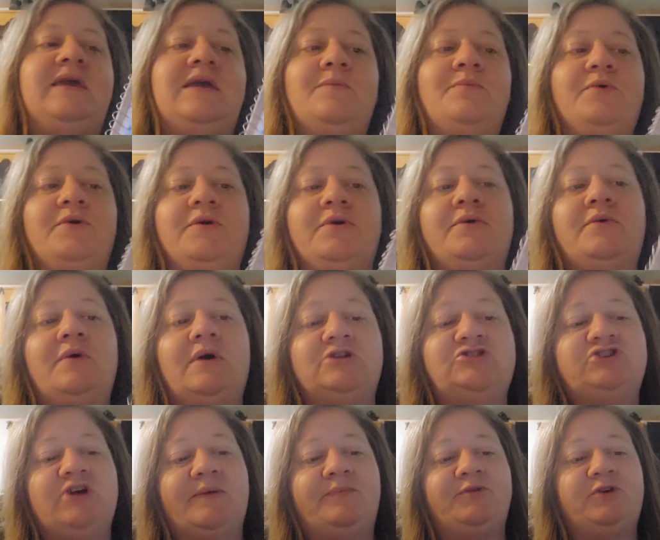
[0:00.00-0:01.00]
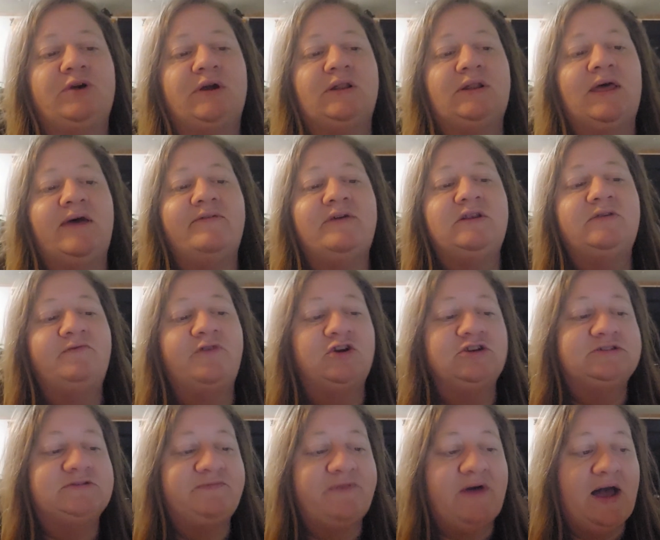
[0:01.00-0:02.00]
Hebrew chapter 11,
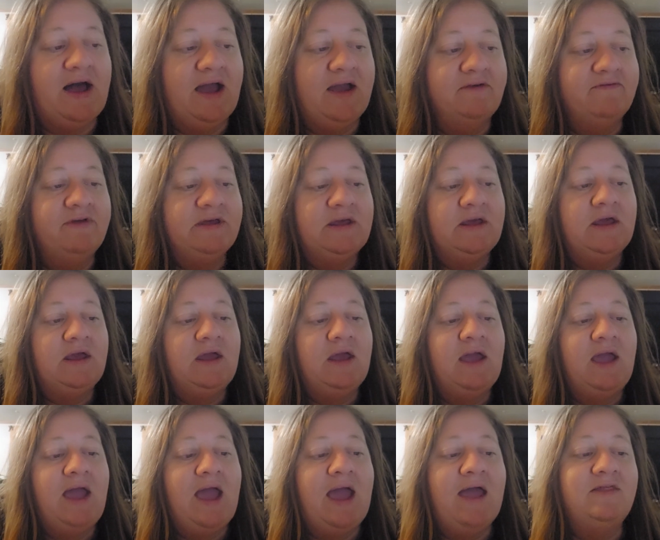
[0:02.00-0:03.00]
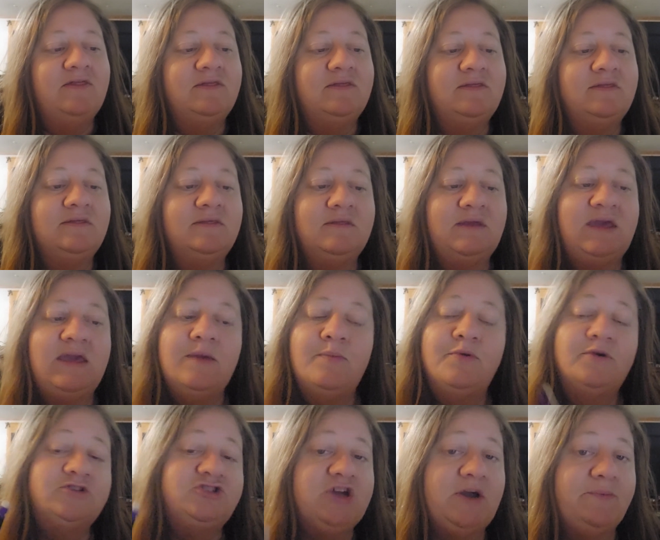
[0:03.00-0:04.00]
verse 5. And
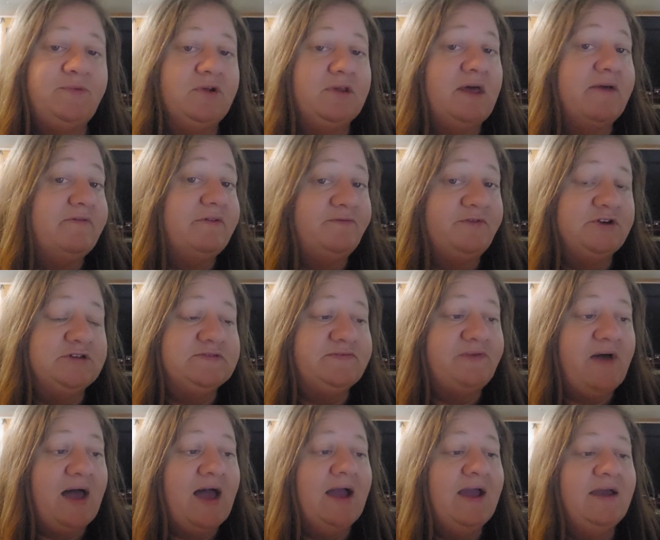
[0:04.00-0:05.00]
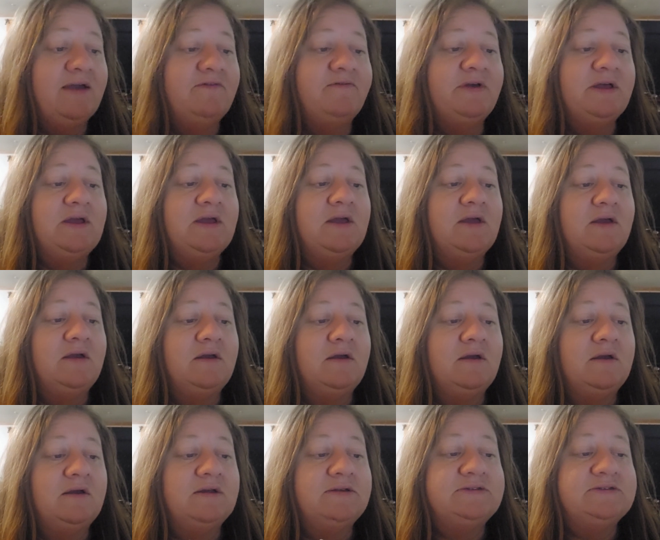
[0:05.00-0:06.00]
Hebrew chapter 11, verse 5
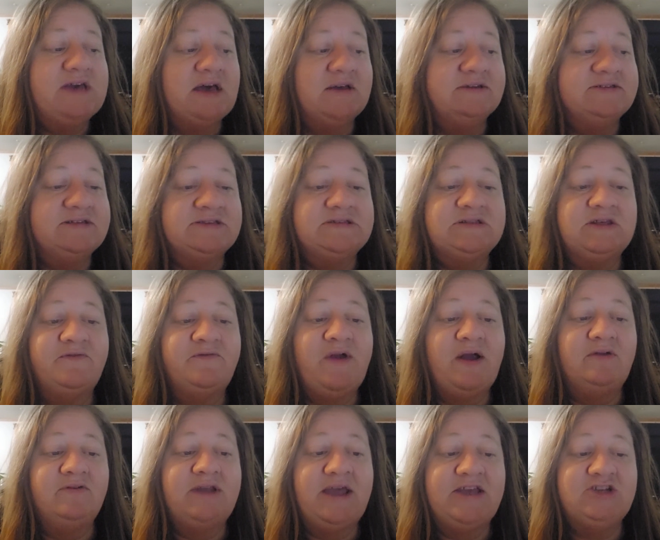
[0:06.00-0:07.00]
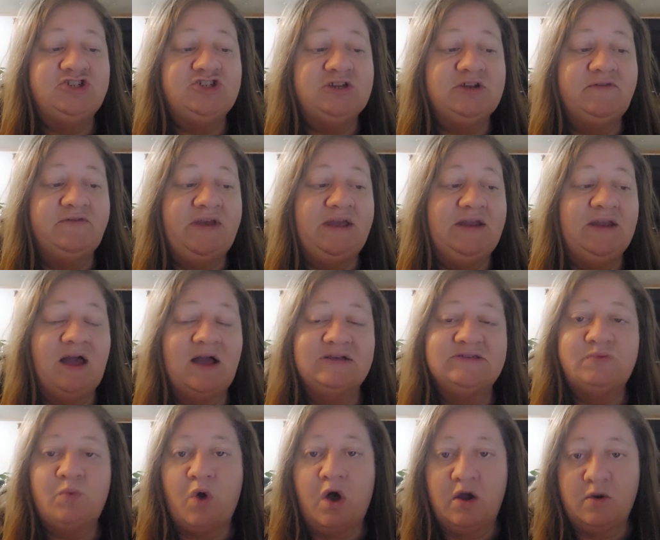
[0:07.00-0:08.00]
tells us the foundation of
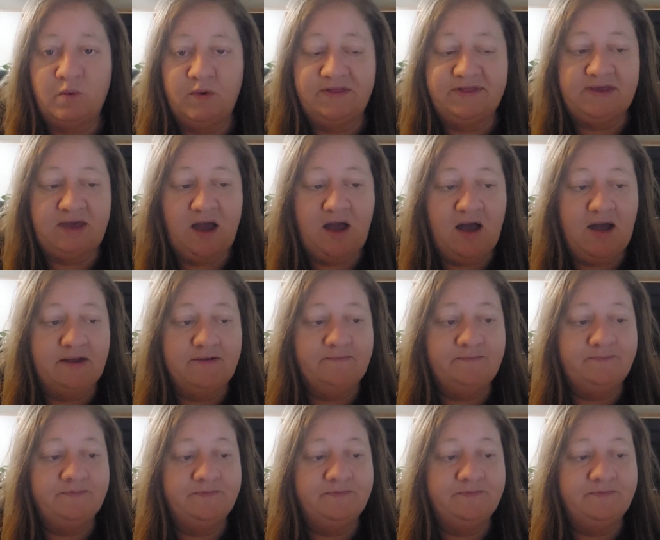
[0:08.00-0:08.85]
Enoch's walk with God.